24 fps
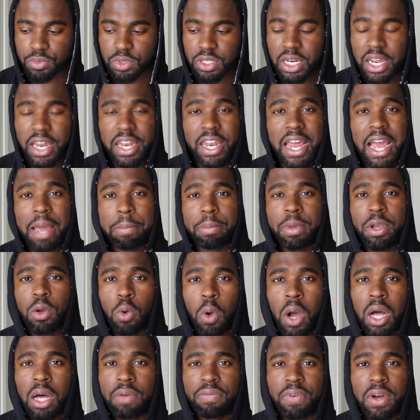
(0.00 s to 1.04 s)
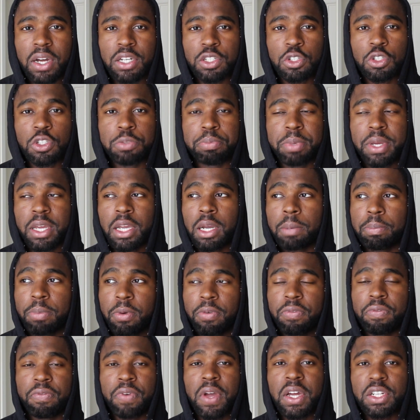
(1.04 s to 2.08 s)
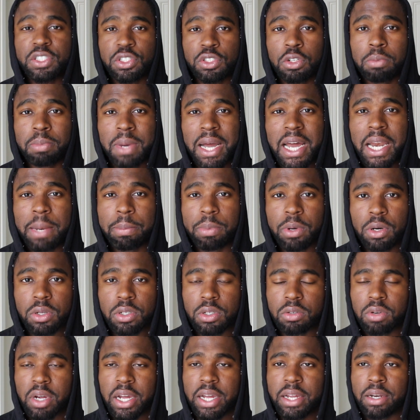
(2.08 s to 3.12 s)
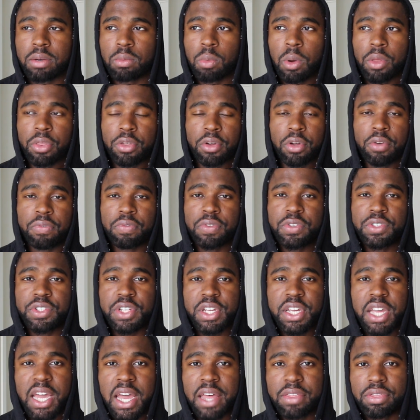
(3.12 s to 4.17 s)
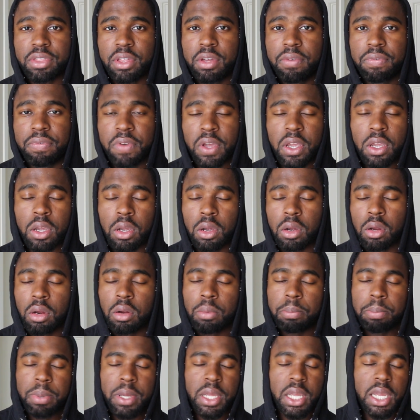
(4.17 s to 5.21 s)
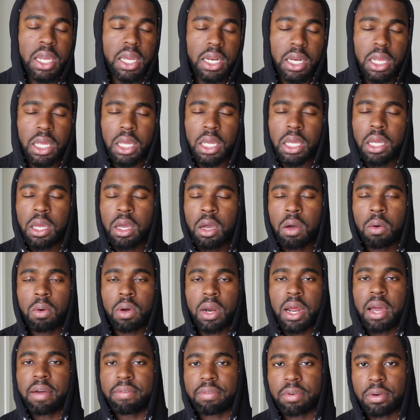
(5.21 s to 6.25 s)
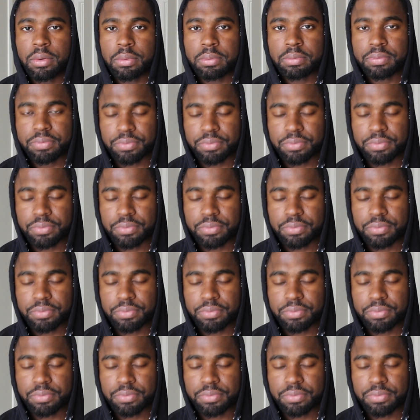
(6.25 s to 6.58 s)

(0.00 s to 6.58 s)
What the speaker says: and that qualifies you as being a professional bodybuilder, right? Whether you're a physique athlete, figure, bikini, whatever.